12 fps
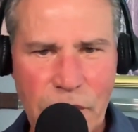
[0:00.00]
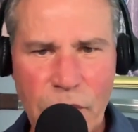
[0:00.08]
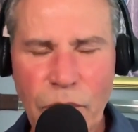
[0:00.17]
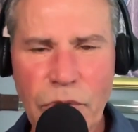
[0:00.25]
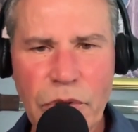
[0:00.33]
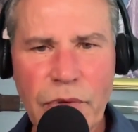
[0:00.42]

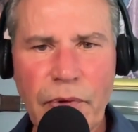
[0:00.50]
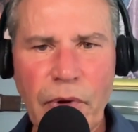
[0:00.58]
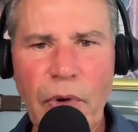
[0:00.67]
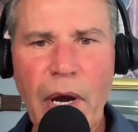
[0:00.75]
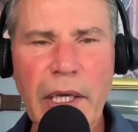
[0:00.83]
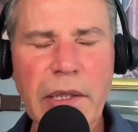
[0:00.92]
soldiers for
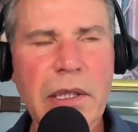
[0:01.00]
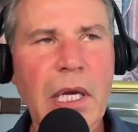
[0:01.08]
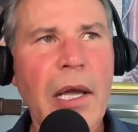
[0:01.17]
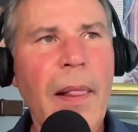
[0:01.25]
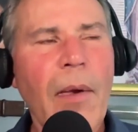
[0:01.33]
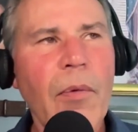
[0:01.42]
Christ.
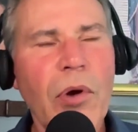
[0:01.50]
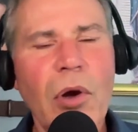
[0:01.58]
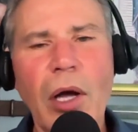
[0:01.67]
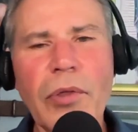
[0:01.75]
We're called